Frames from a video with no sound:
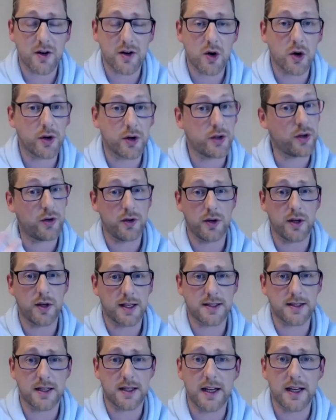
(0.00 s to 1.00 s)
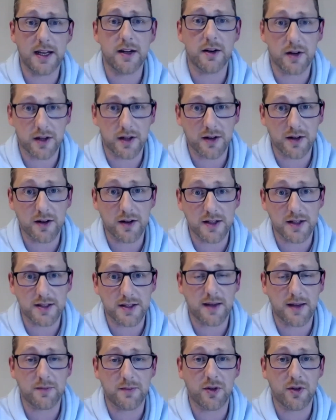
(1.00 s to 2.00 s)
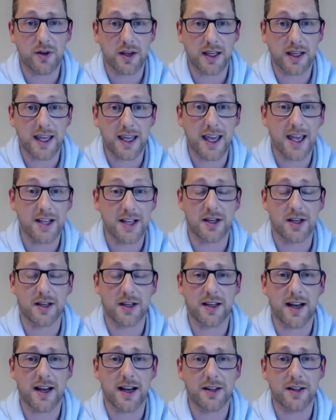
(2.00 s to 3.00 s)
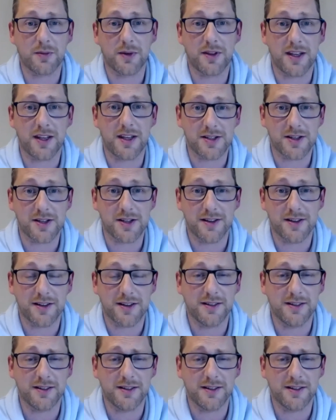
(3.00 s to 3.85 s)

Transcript: or you as a leader encourage them to engage and connect with each other?